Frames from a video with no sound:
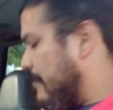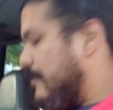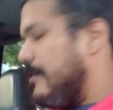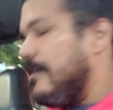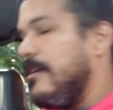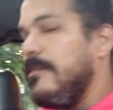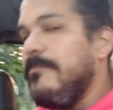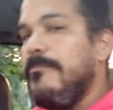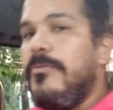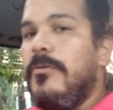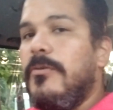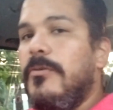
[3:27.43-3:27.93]
This
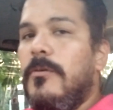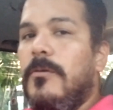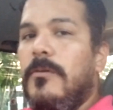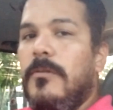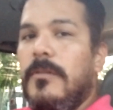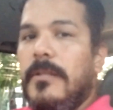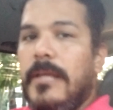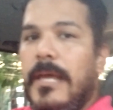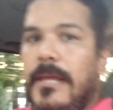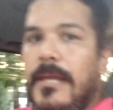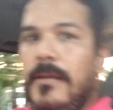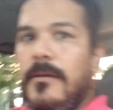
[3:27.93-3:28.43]
thing can
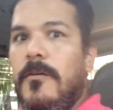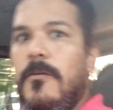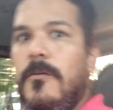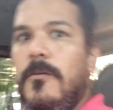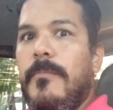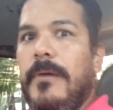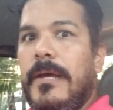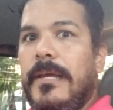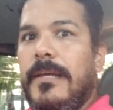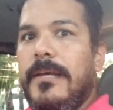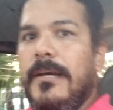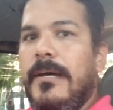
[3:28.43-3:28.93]
pull like,
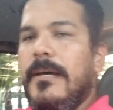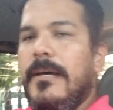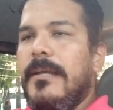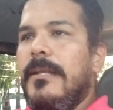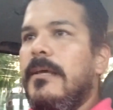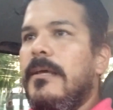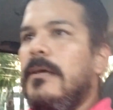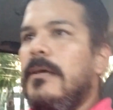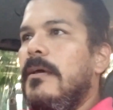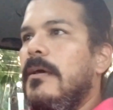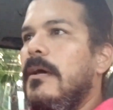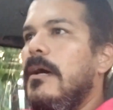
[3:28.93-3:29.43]
oh my
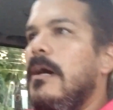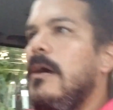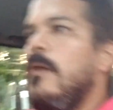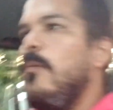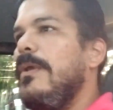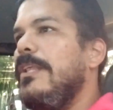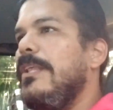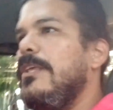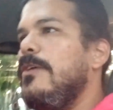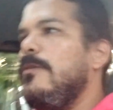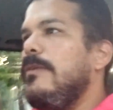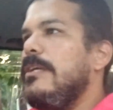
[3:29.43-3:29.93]
god.
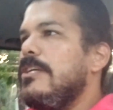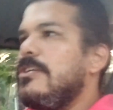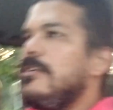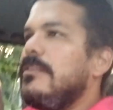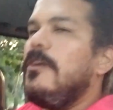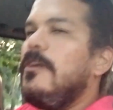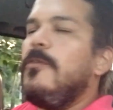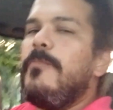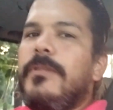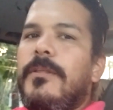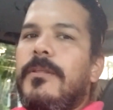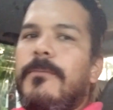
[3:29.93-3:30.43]
When you
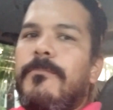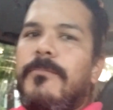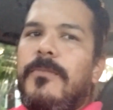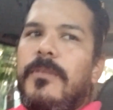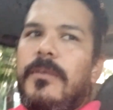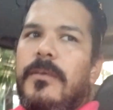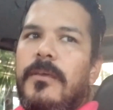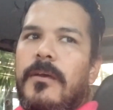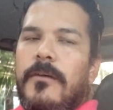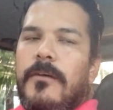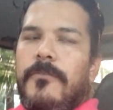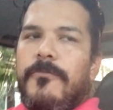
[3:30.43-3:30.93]
initially open up
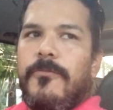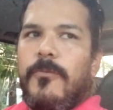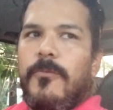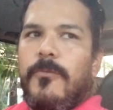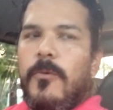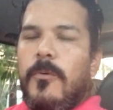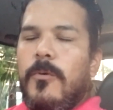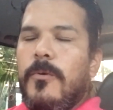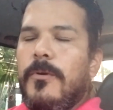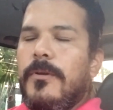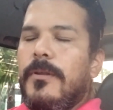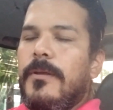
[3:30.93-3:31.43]
the
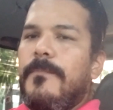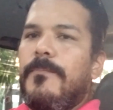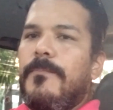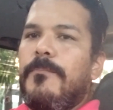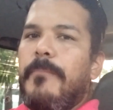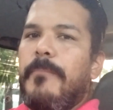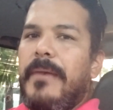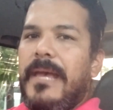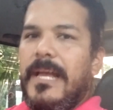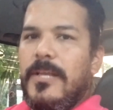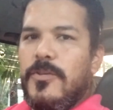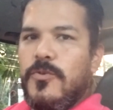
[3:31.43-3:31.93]
Ford
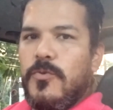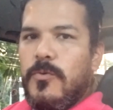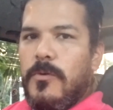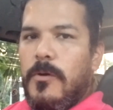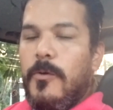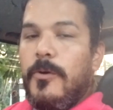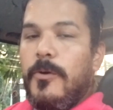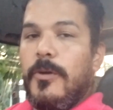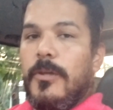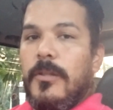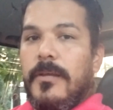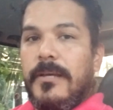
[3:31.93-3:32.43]
manual,
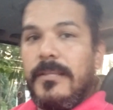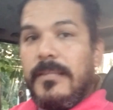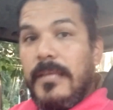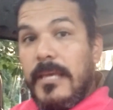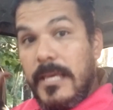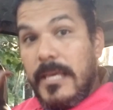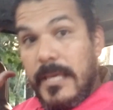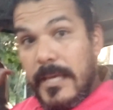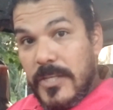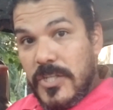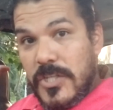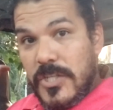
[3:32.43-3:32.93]
or you look at the
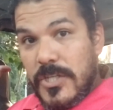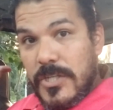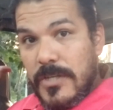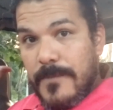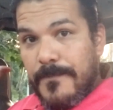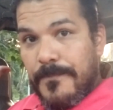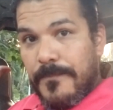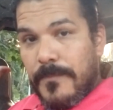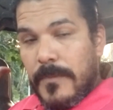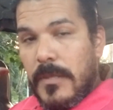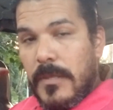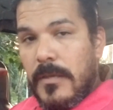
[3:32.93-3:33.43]
hitch
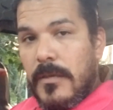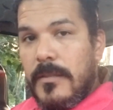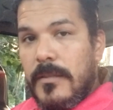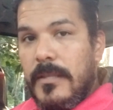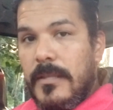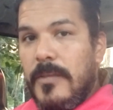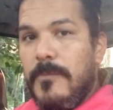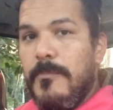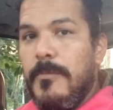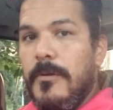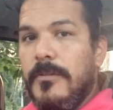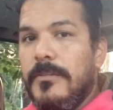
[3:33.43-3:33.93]

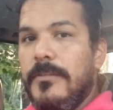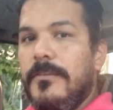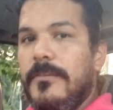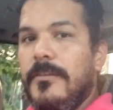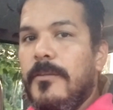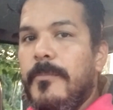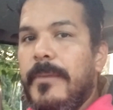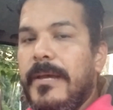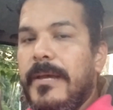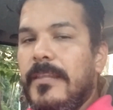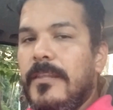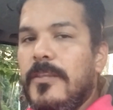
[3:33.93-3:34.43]
that's built
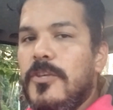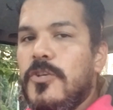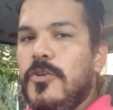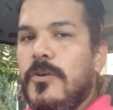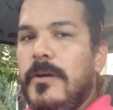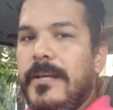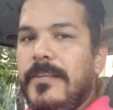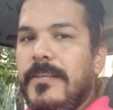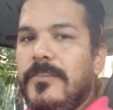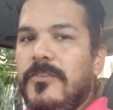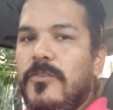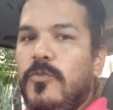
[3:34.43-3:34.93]
into the back of the
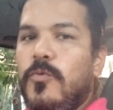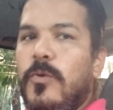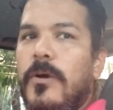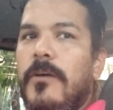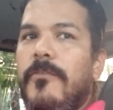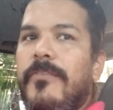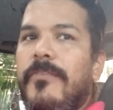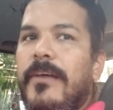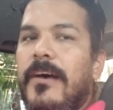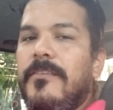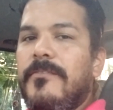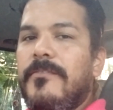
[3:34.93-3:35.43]
truck, it's a
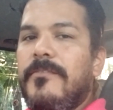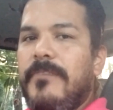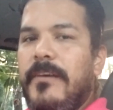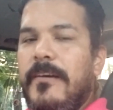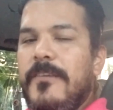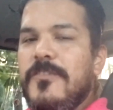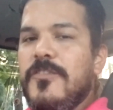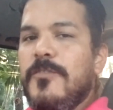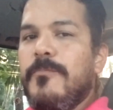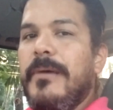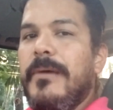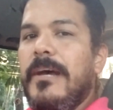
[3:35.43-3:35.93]

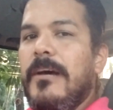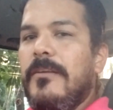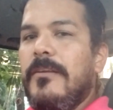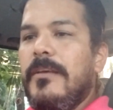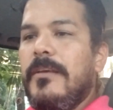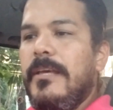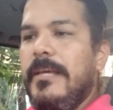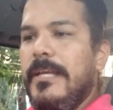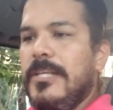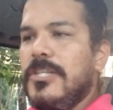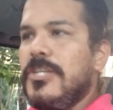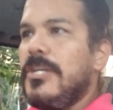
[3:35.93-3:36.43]
12,500 pound
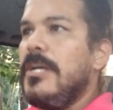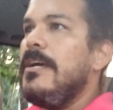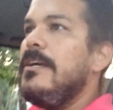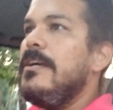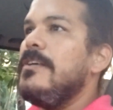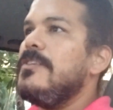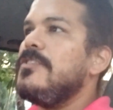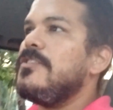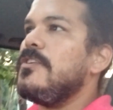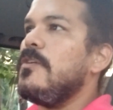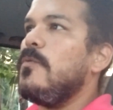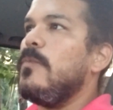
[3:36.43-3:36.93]
hitch.
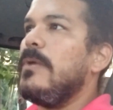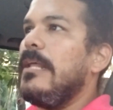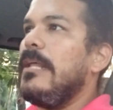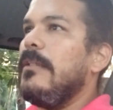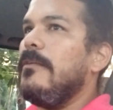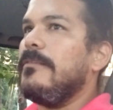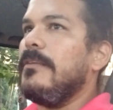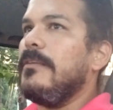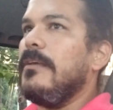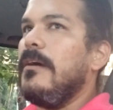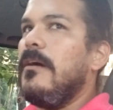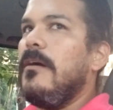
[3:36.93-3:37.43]
So when I
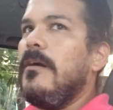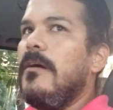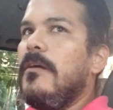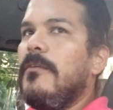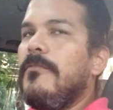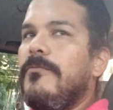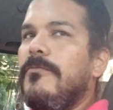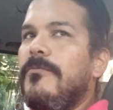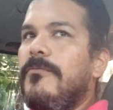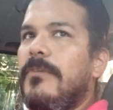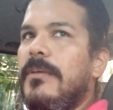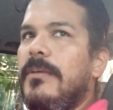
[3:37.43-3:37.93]
looked at
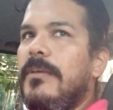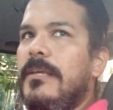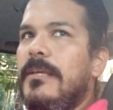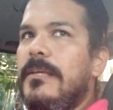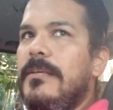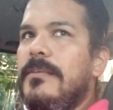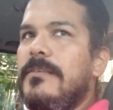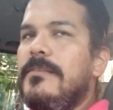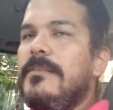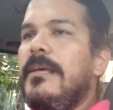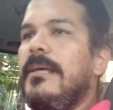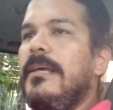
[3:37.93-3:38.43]

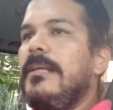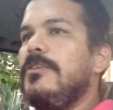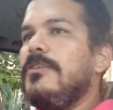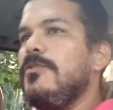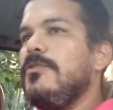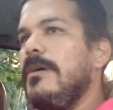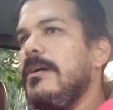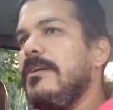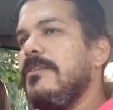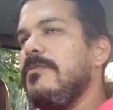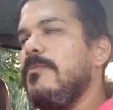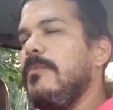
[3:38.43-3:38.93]
RVs and
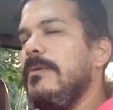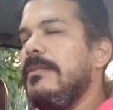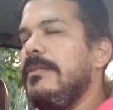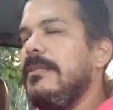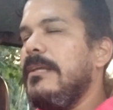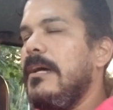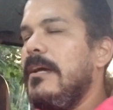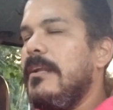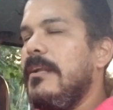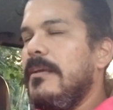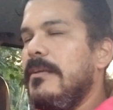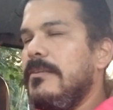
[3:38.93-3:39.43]
trucks,
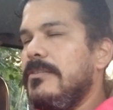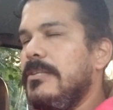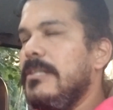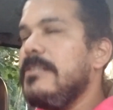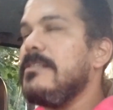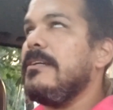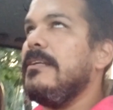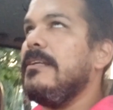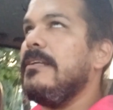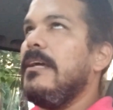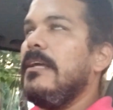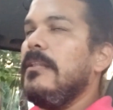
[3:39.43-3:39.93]
when
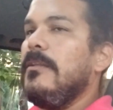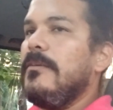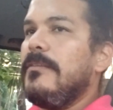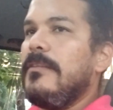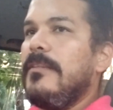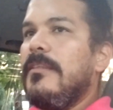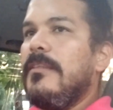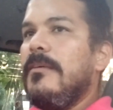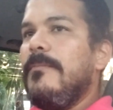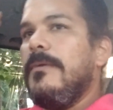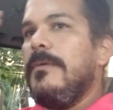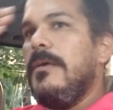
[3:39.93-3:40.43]
Jessica and I
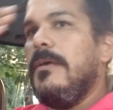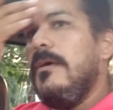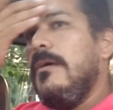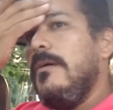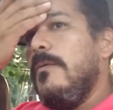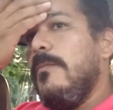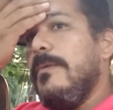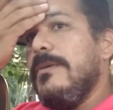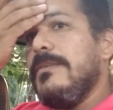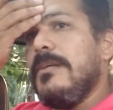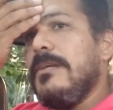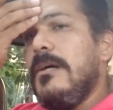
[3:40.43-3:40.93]
looked at them,
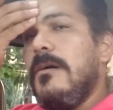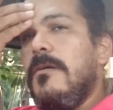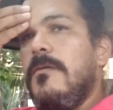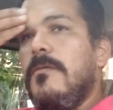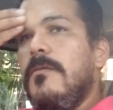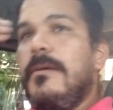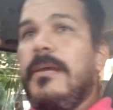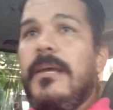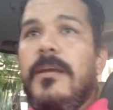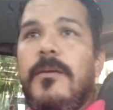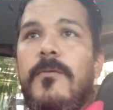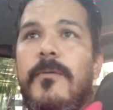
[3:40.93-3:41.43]
we saw,
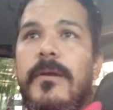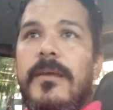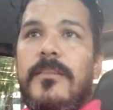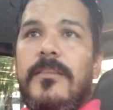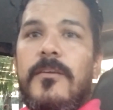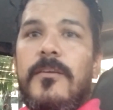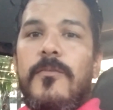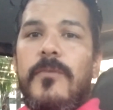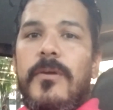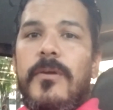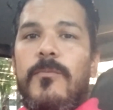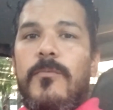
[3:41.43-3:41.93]
okay,
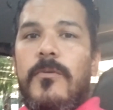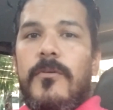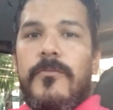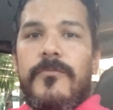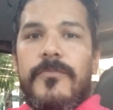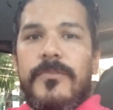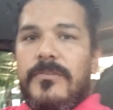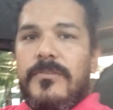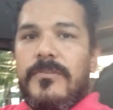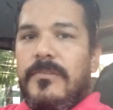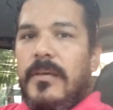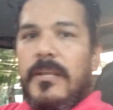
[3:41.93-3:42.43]
great, the Grey
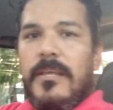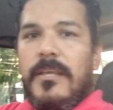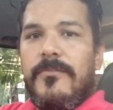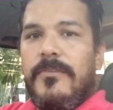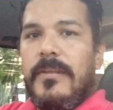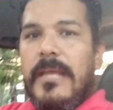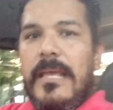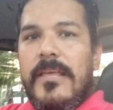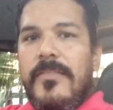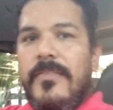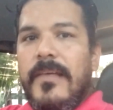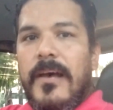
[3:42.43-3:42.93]
Wolf is not
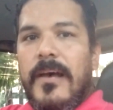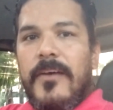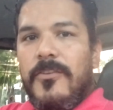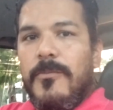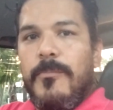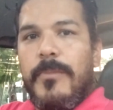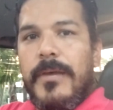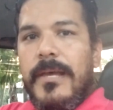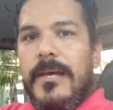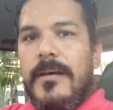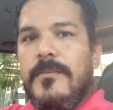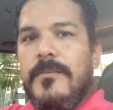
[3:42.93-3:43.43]
even
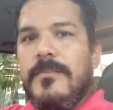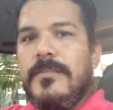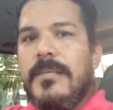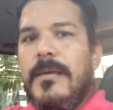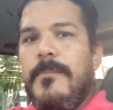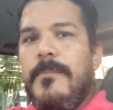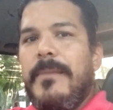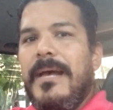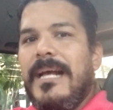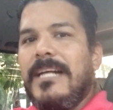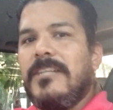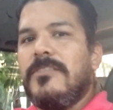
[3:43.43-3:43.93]
8,000 pounds
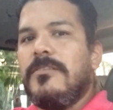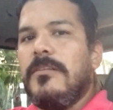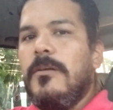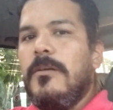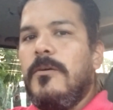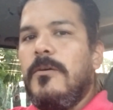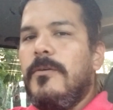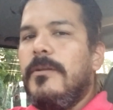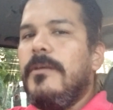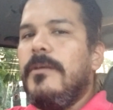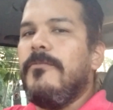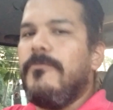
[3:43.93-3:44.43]
at max
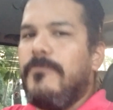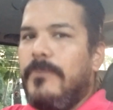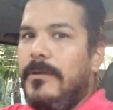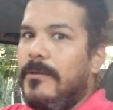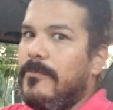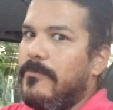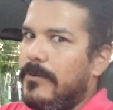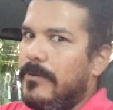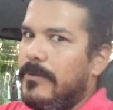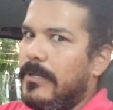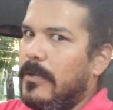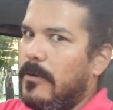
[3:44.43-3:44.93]
load
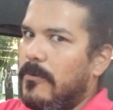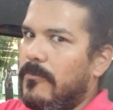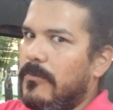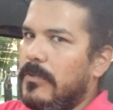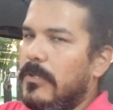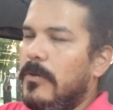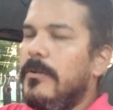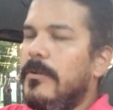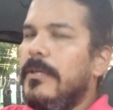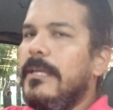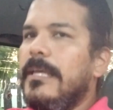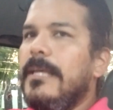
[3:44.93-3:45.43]
if we're not
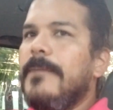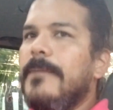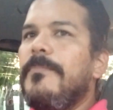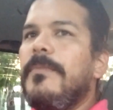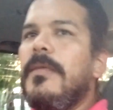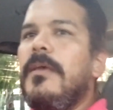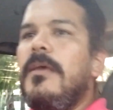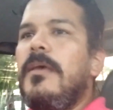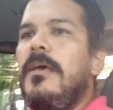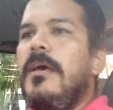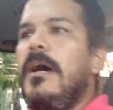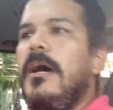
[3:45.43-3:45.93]
overloading it.
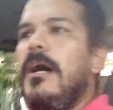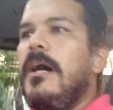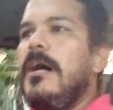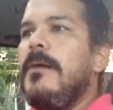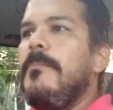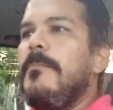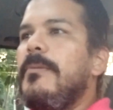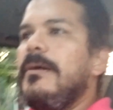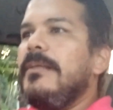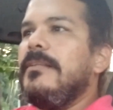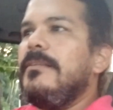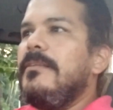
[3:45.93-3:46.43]

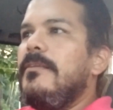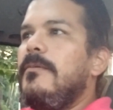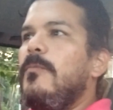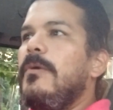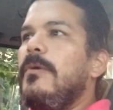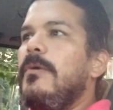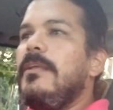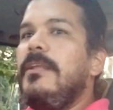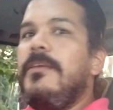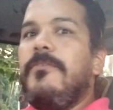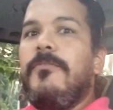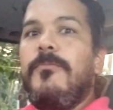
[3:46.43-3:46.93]
But
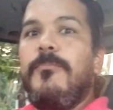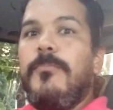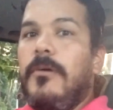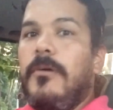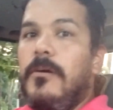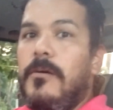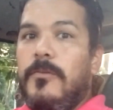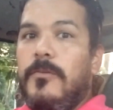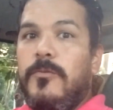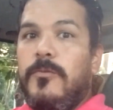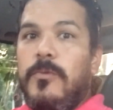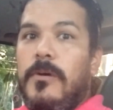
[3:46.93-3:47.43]
we can even
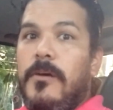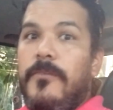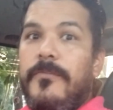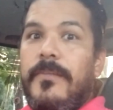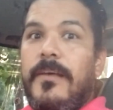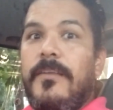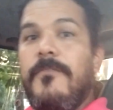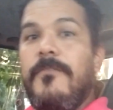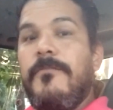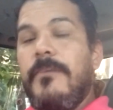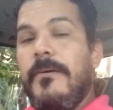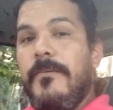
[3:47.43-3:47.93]
pull
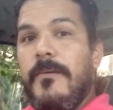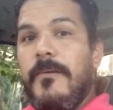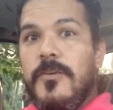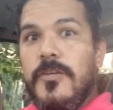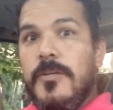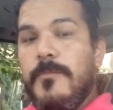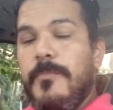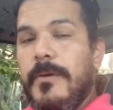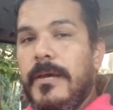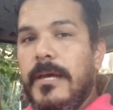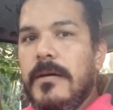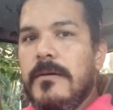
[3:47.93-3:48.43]

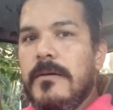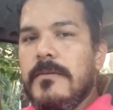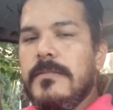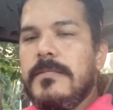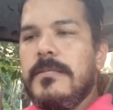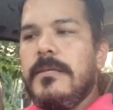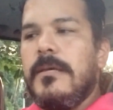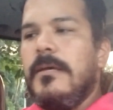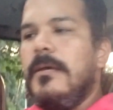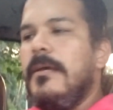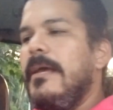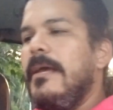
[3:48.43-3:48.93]
12,500
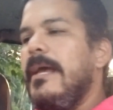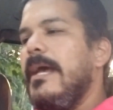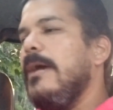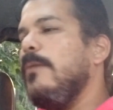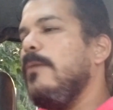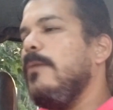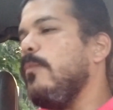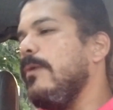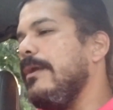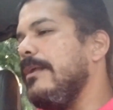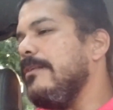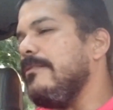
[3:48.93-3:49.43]
pounds.
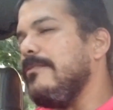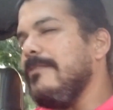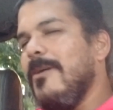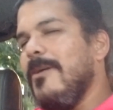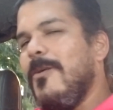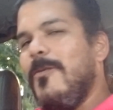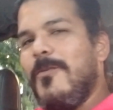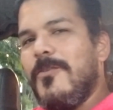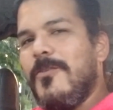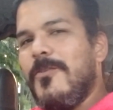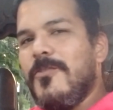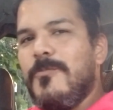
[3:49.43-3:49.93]
And went into
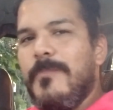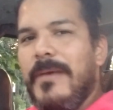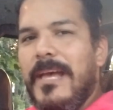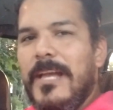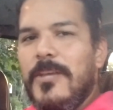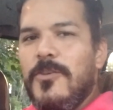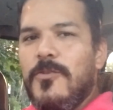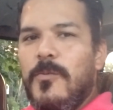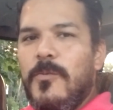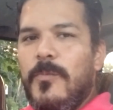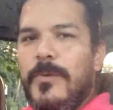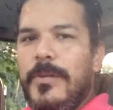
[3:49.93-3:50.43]
the owner's
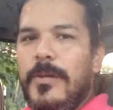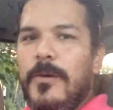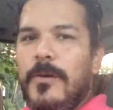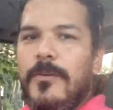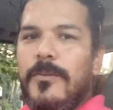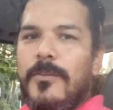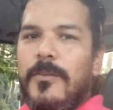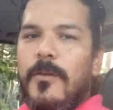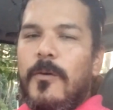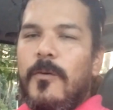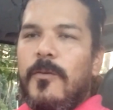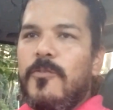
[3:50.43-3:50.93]
manual. When you go
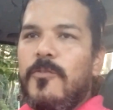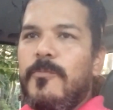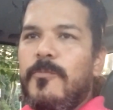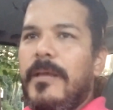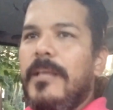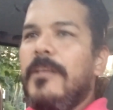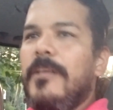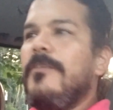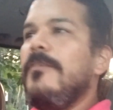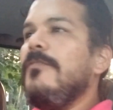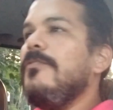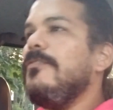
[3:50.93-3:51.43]
into the owner's
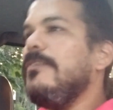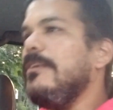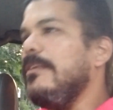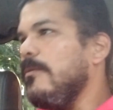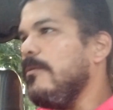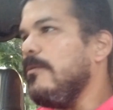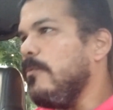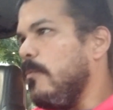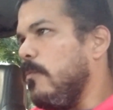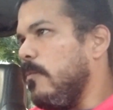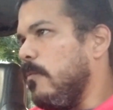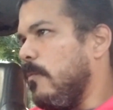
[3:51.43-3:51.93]
manual, you see
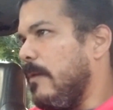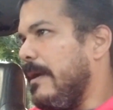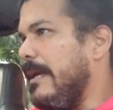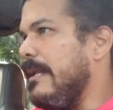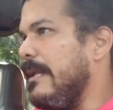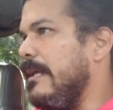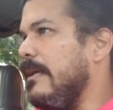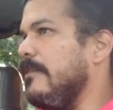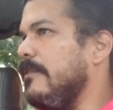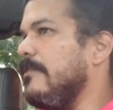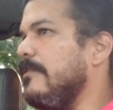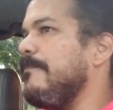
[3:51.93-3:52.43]
the
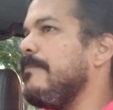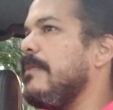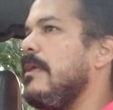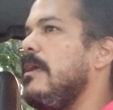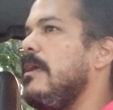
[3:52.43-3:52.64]
ratings.